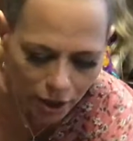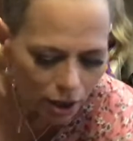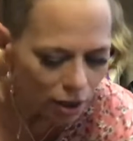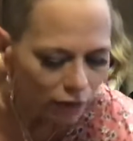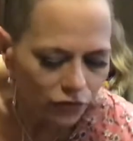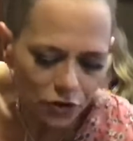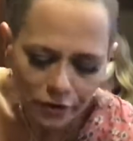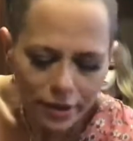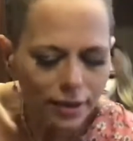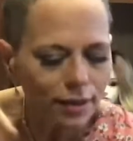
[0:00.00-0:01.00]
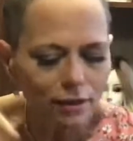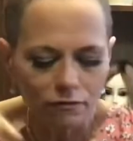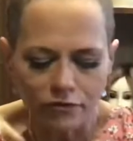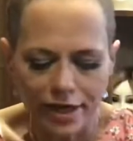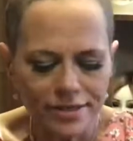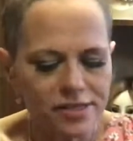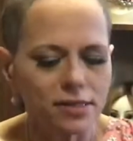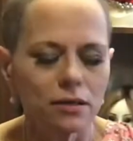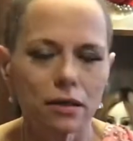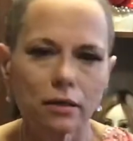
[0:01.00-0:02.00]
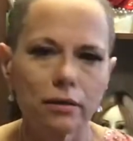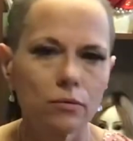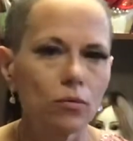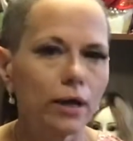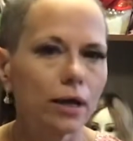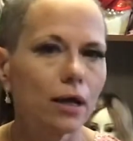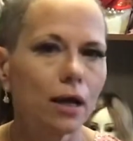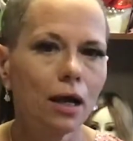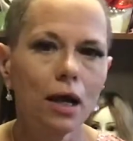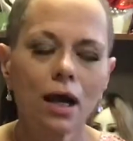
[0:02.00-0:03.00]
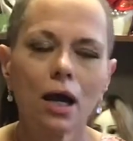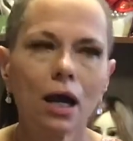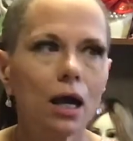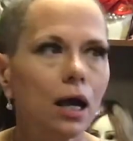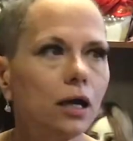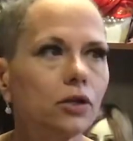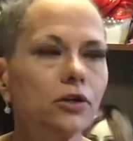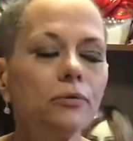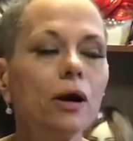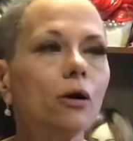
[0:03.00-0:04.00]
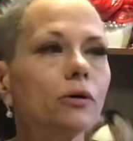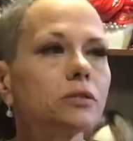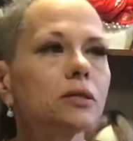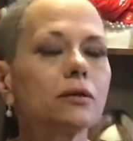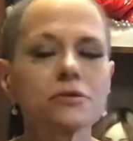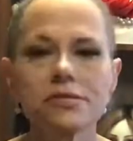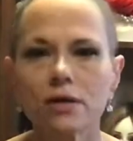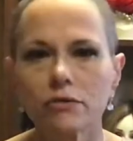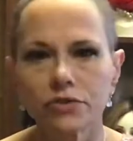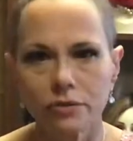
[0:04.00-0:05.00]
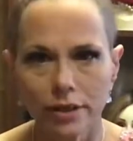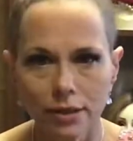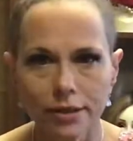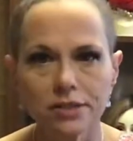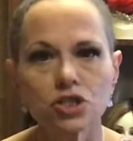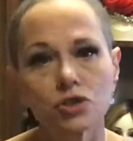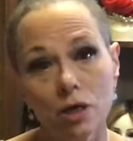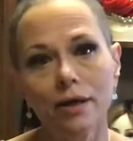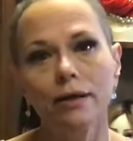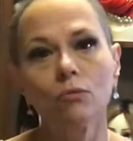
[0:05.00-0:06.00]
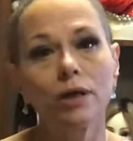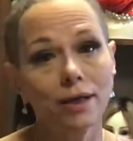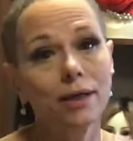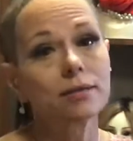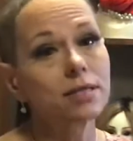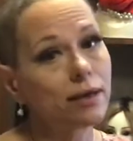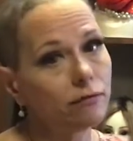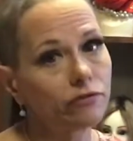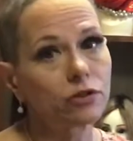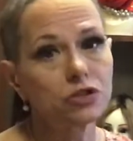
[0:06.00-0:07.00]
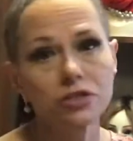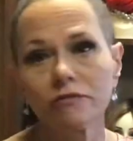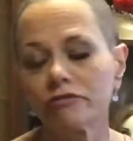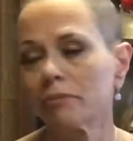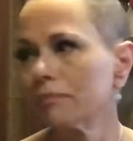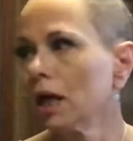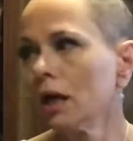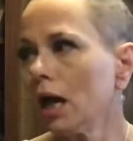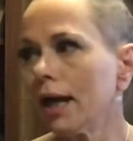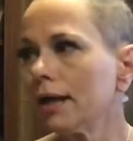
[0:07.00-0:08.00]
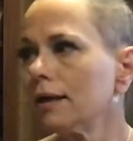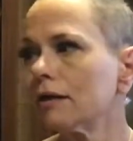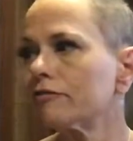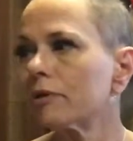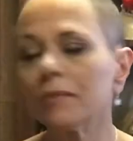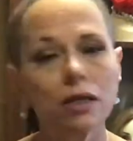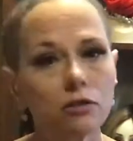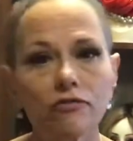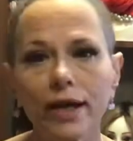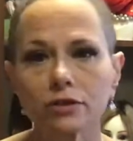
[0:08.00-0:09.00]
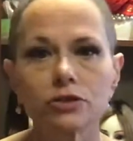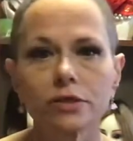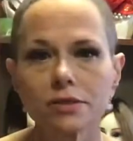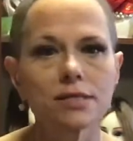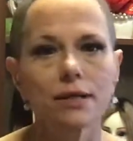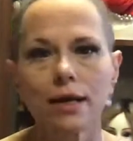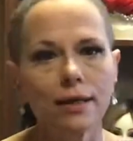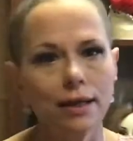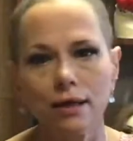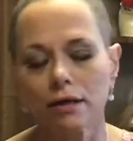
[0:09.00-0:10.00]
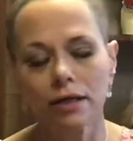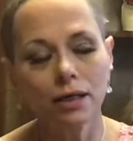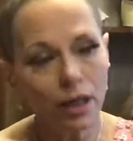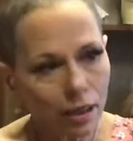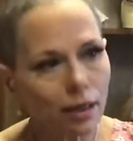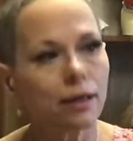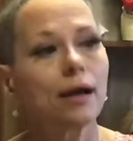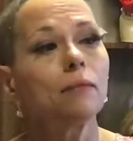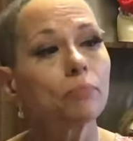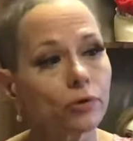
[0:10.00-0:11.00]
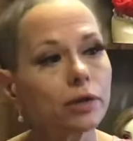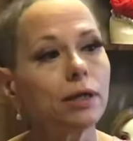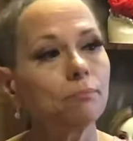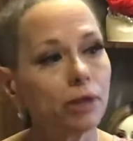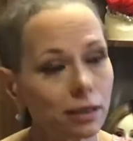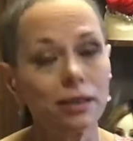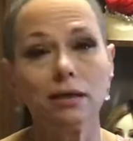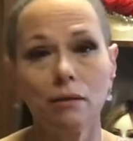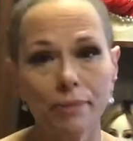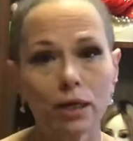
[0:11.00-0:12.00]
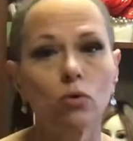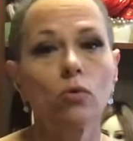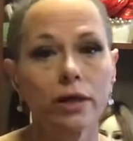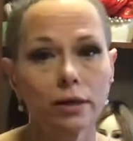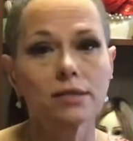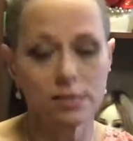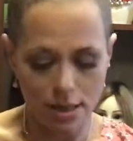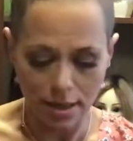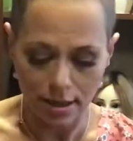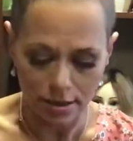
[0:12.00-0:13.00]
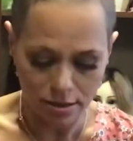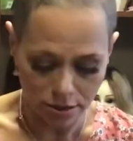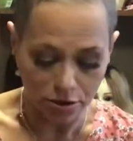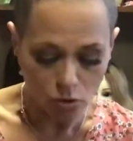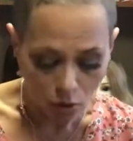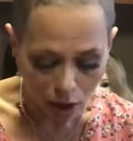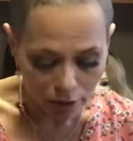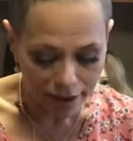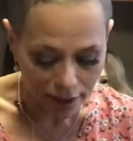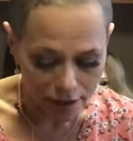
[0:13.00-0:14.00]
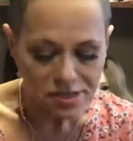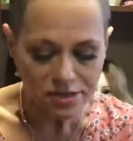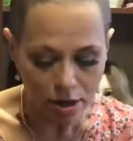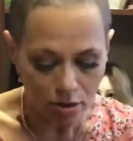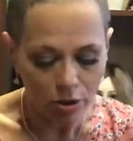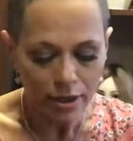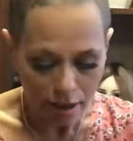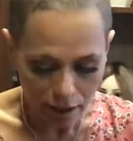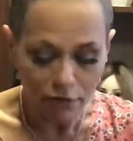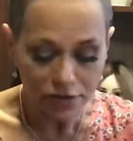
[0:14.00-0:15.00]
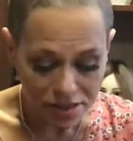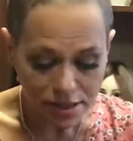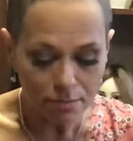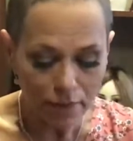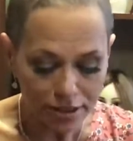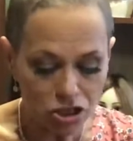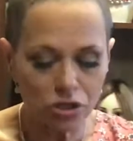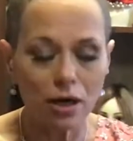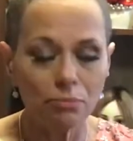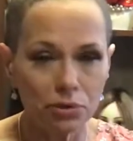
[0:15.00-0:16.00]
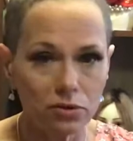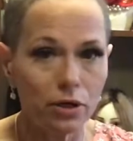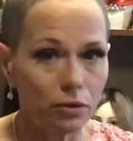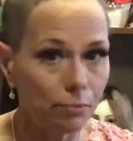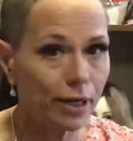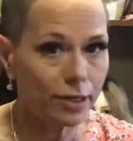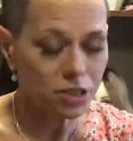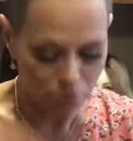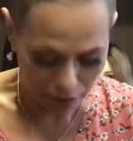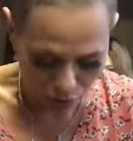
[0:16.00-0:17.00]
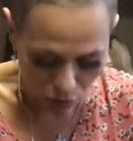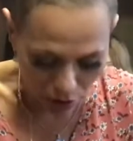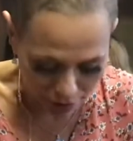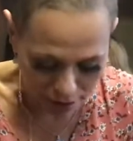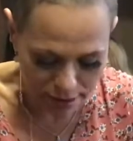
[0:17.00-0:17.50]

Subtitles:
if you're gonna invest in a good wig, you owe it to yourself to at least try one hand-tied version from any of the manufacturers that I carry. And I'm pretty picky about wigs and their quality, so if it's in my shop, you know it passed my quality